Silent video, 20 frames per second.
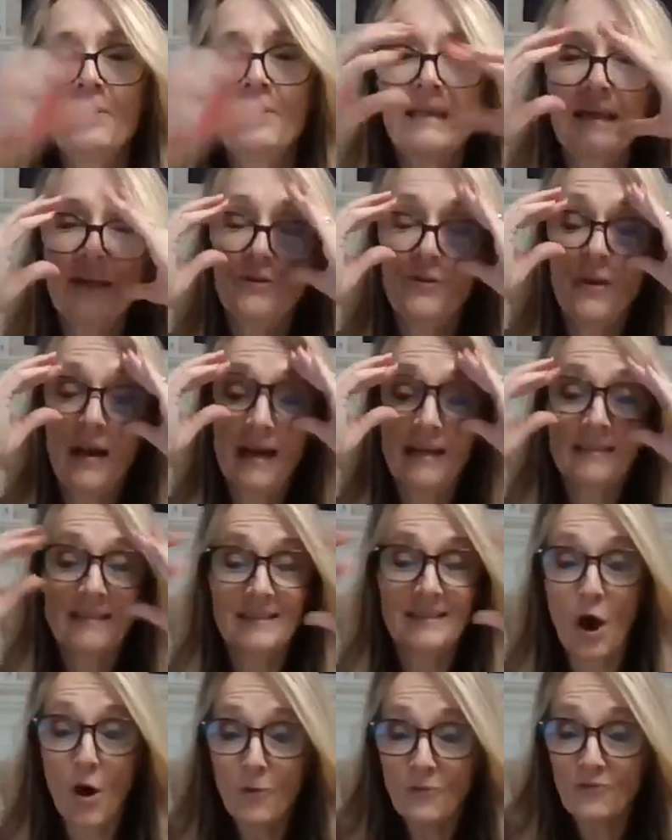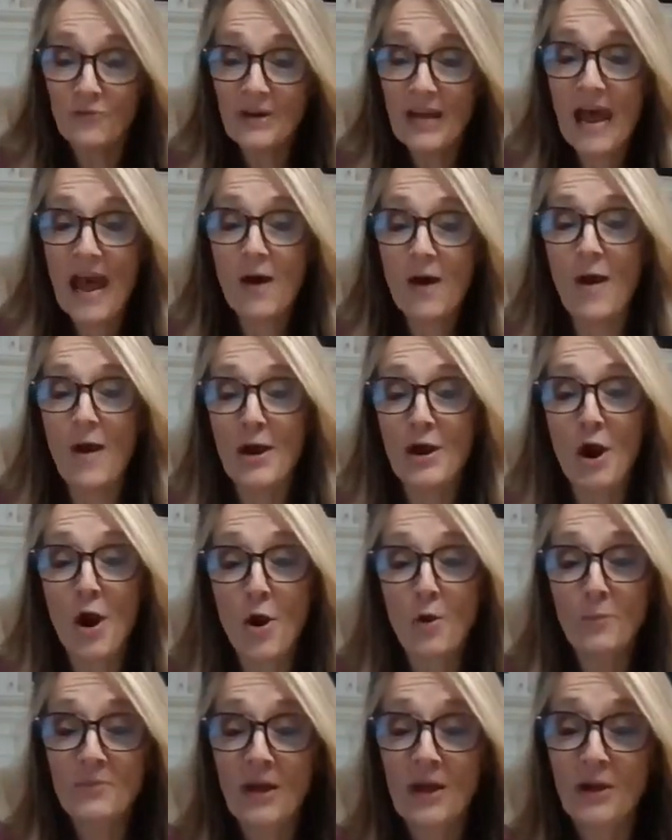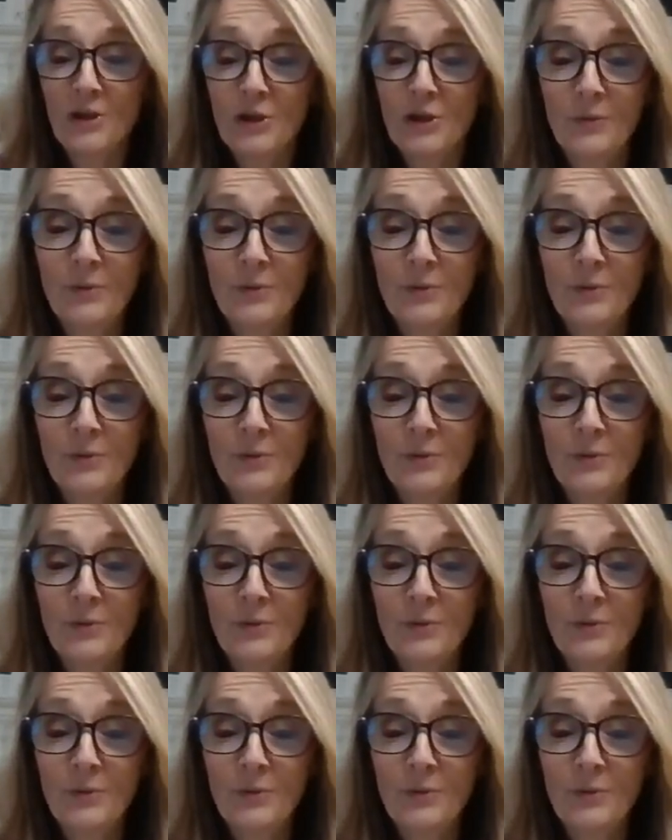let you guys go for now. I hope that you